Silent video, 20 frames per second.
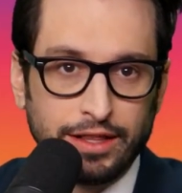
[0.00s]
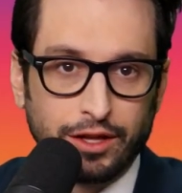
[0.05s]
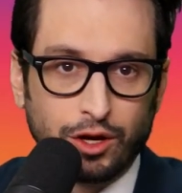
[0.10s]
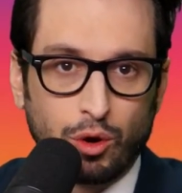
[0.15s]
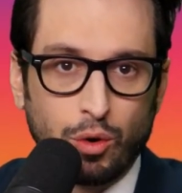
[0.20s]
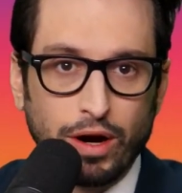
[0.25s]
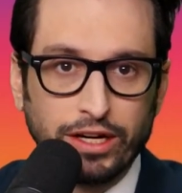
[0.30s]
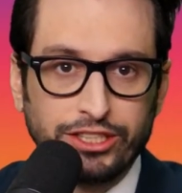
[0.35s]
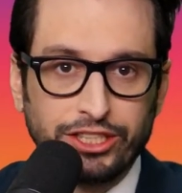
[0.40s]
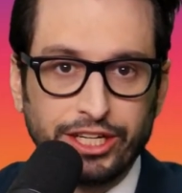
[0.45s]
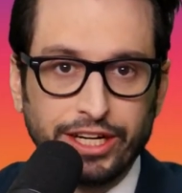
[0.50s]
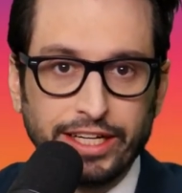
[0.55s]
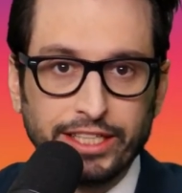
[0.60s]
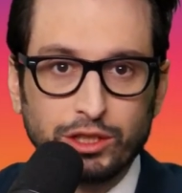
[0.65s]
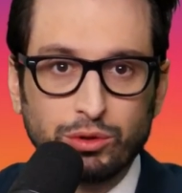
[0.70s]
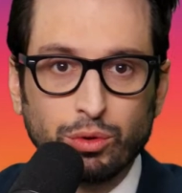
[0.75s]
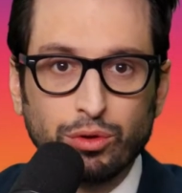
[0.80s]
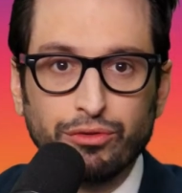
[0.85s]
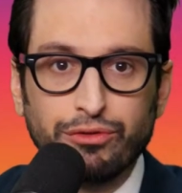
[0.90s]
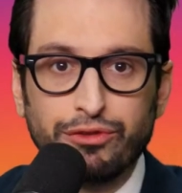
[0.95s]
The question
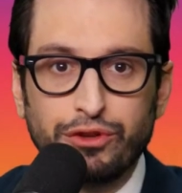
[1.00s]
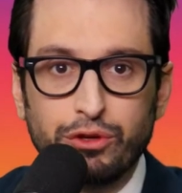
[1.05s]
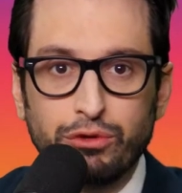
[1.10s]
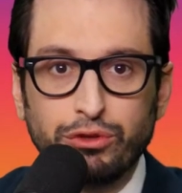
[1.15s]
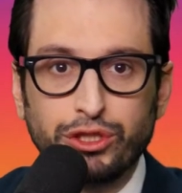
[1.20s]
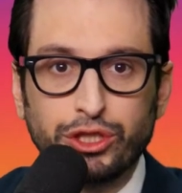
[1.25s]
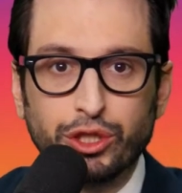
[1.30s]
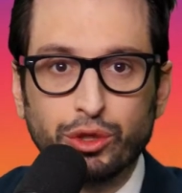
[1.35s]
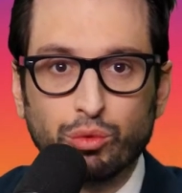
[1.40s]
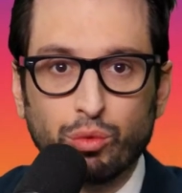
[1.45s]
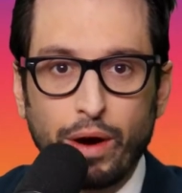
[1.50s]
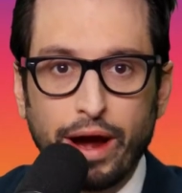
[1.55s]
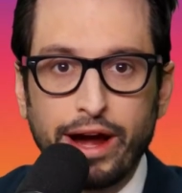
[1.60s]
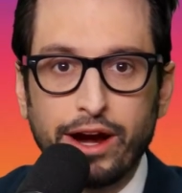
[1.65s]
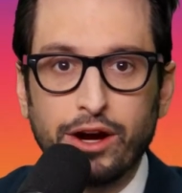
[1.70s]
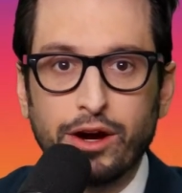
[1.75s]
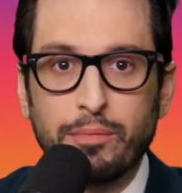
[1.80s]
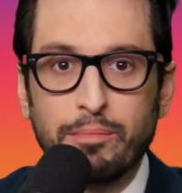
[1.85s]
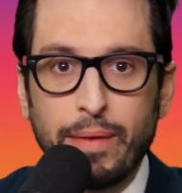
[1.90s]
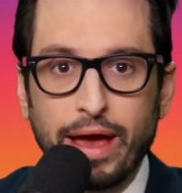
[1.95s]
is, will future
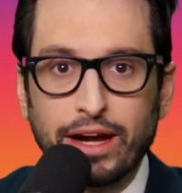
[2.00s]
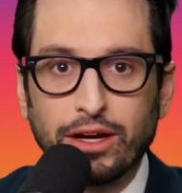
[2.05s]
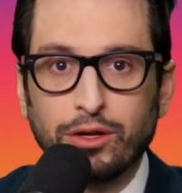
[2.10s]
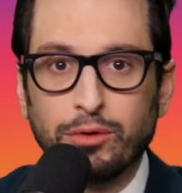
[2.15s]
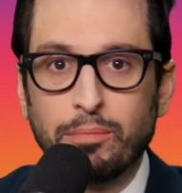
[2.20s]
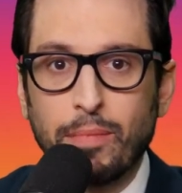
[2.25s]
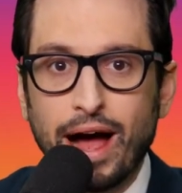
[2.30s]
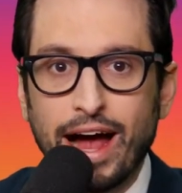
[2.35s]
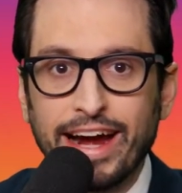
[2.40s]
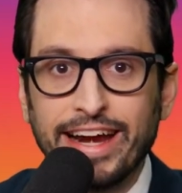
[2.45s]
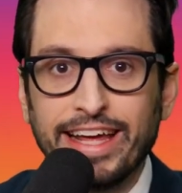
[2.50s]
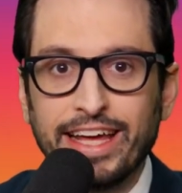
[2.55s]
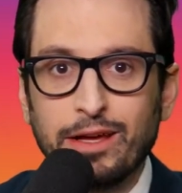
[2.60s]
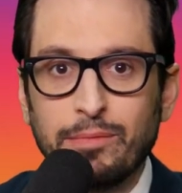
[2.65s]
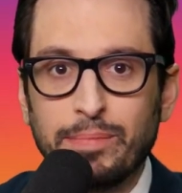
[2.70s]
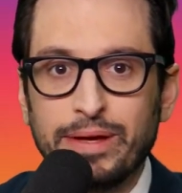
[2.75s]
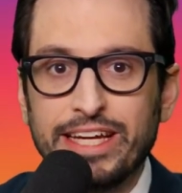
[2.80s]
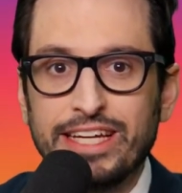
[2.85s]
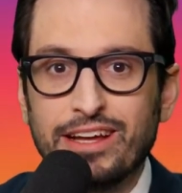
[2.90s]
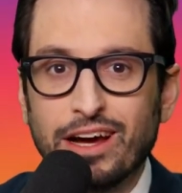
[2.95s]
rare metal
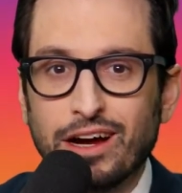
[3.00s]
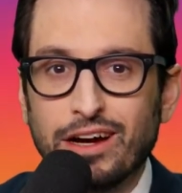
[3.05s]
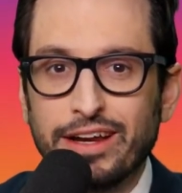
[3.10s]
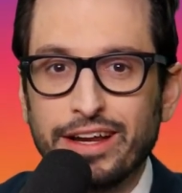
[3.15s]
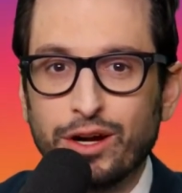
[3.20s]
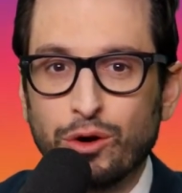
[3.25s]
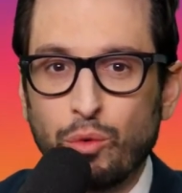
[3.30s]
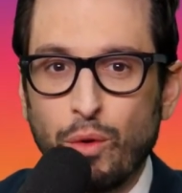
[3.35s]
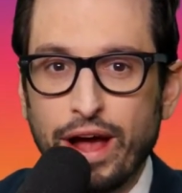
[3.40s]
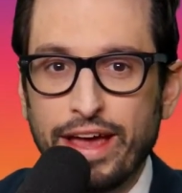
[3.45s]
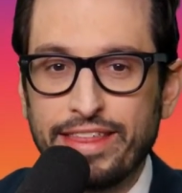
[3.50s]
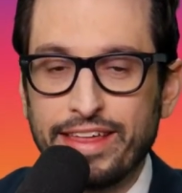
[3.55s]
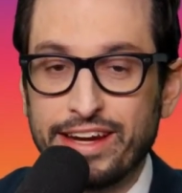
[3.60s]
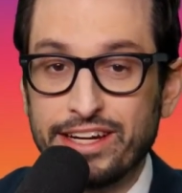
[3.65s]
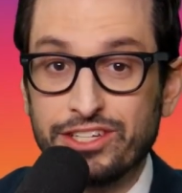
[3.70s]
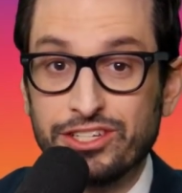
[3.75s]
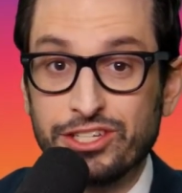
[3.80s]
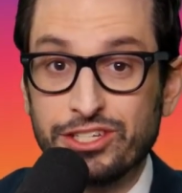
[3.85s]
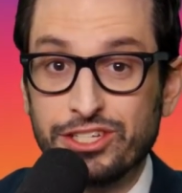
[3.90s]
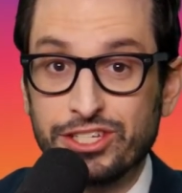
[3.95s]
mining be done in a way that
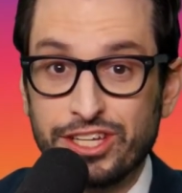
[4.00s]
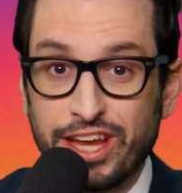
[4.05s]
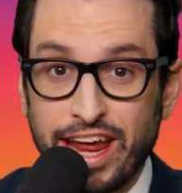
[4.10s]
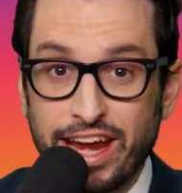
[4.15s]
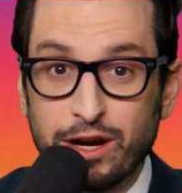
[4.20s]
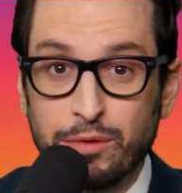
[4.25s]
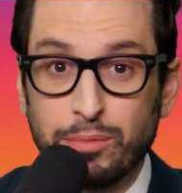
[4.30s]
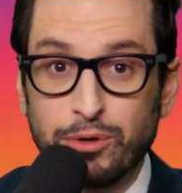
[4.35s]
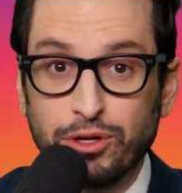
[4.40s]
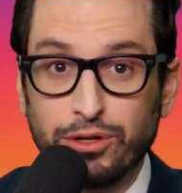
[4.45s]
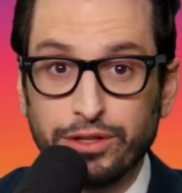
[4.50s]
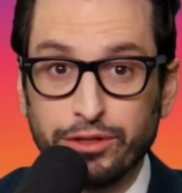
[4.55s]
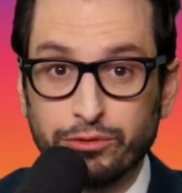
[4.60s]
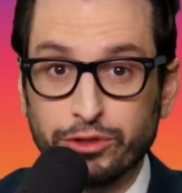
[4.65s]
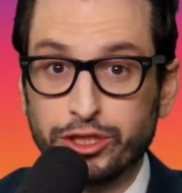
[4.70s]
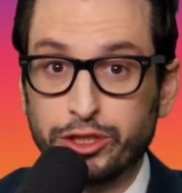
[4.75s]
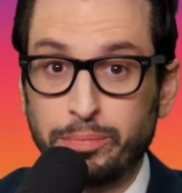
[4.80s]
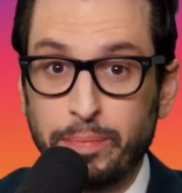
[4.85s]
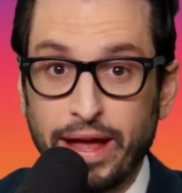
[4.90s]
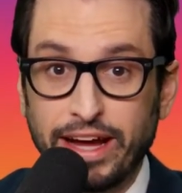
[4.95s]
is sustainable and
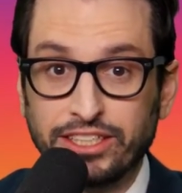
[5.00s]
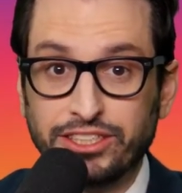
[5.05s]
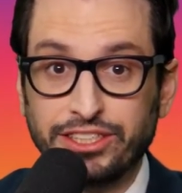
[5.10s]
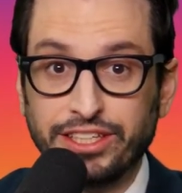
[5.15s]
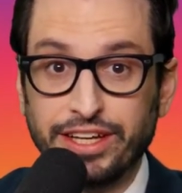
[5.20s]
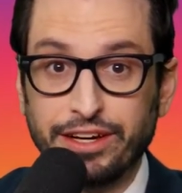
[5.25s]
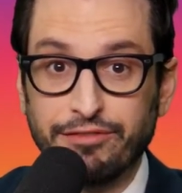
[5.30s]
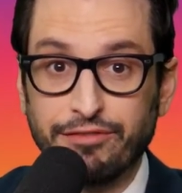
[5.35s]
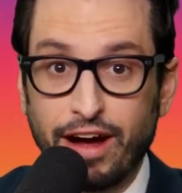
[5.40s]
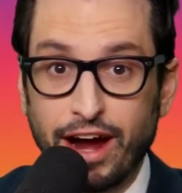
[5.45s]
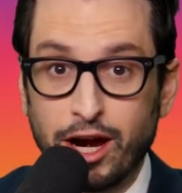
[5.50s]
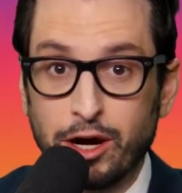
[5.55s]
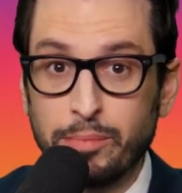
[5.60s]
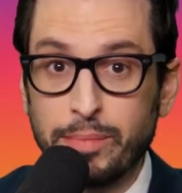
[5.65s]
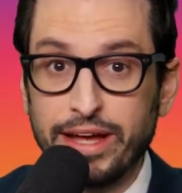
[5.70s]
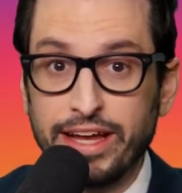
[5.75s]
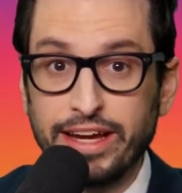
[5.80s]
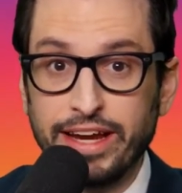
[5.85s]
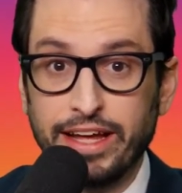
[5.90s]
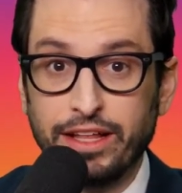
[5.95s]
respects the
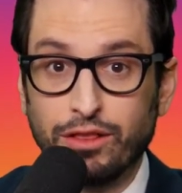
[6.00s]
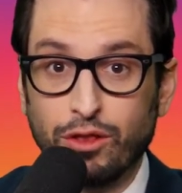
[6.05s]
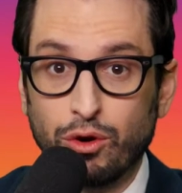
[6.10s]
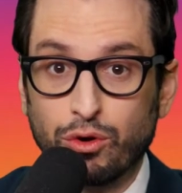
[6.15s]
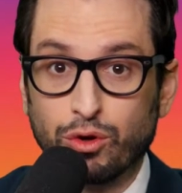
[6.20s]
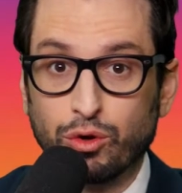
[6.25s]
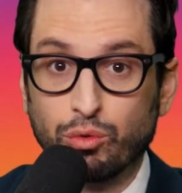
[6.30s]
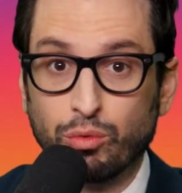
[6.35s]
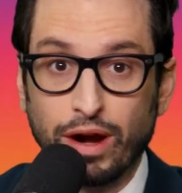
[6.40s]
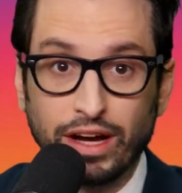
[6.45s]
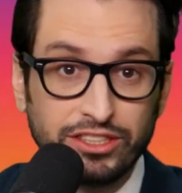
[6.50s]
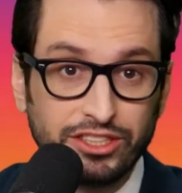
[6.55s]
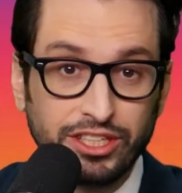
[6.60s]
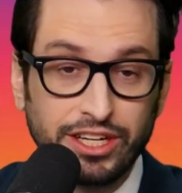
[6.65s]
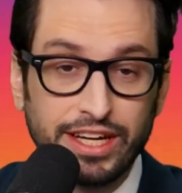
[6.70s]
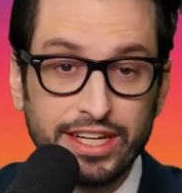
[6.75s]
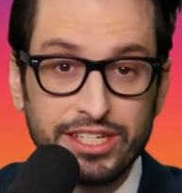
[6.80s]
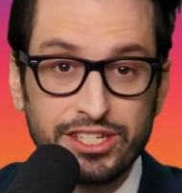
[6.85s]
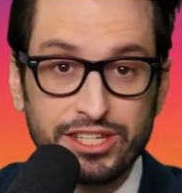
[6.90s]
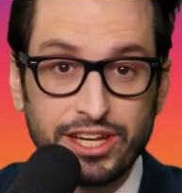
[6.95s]
environment and local
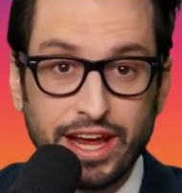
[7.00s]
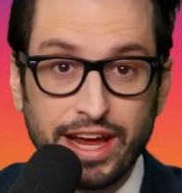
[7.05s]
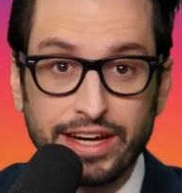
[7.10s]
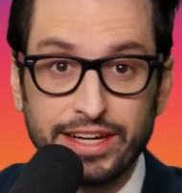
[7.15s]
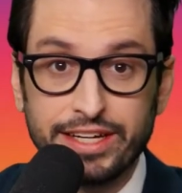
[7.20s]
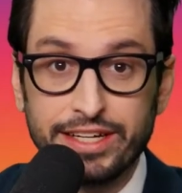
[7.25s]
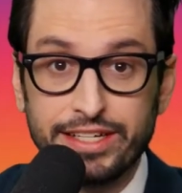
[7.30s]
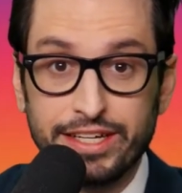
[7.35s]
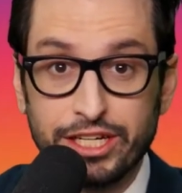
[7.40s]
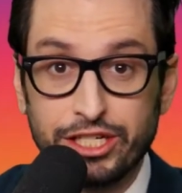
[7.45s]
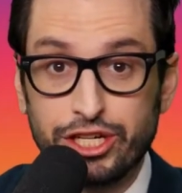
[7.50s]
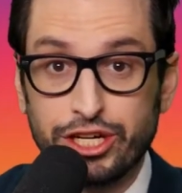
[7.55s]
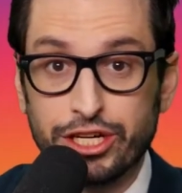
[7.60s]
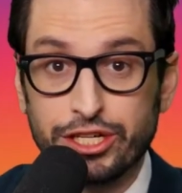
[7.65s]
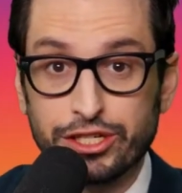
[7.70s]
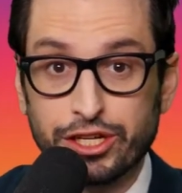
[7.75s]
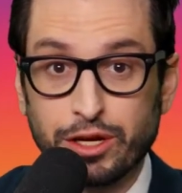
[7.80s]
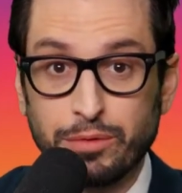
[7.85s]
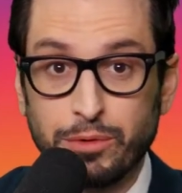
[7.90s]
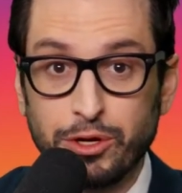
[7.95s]
residents and
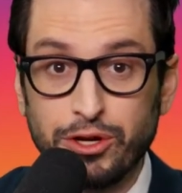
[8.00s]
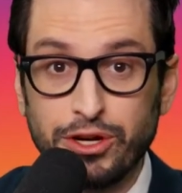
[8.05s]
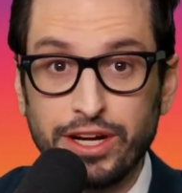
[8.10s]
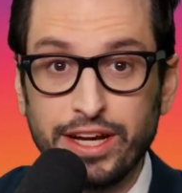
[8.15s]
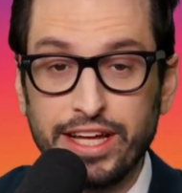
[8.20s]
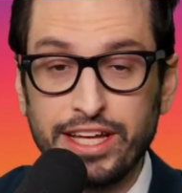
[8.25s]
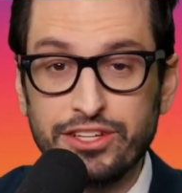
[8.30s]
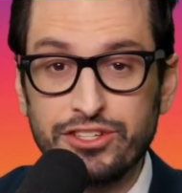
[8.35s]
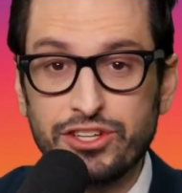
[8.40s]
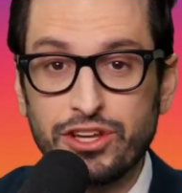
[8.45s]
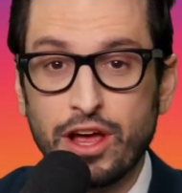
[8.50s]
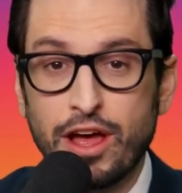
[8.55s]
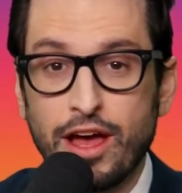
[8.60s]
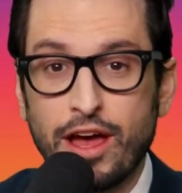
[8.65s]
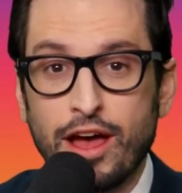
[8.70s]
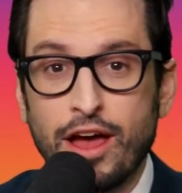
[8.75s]
indigenous communities?